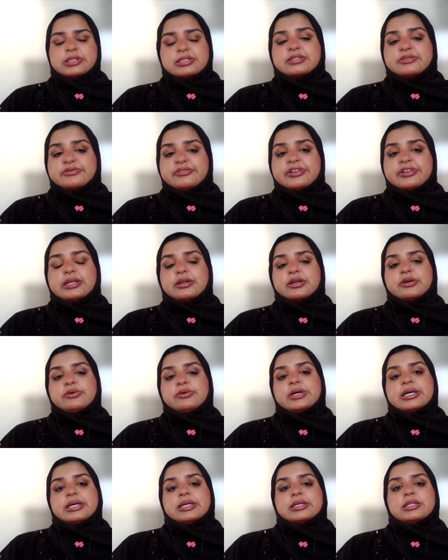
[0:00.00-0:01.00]
It's very
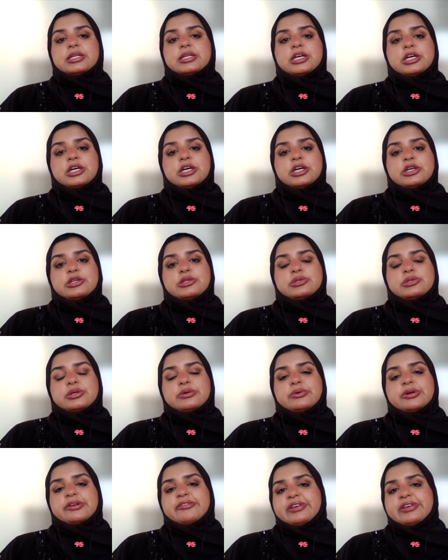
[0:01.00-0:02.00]
required
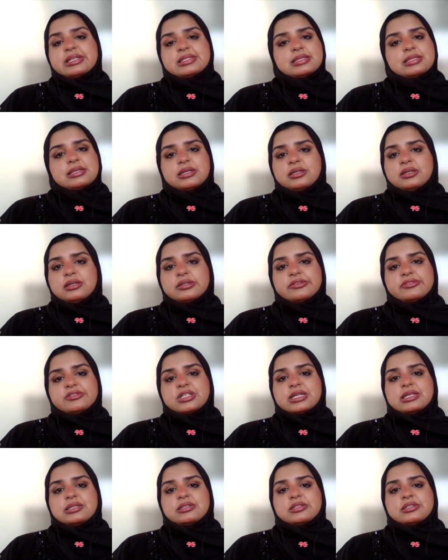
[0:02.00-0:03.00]
so we're facing a lot of
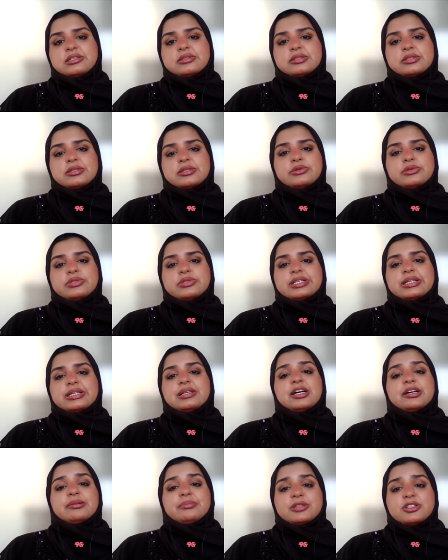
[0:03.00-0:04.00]
challenges, including
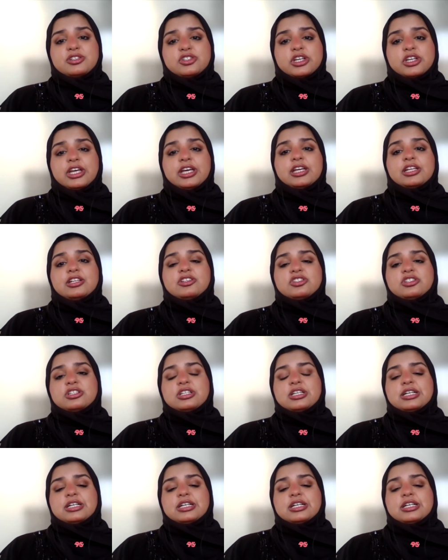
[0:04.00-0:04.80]
climate change.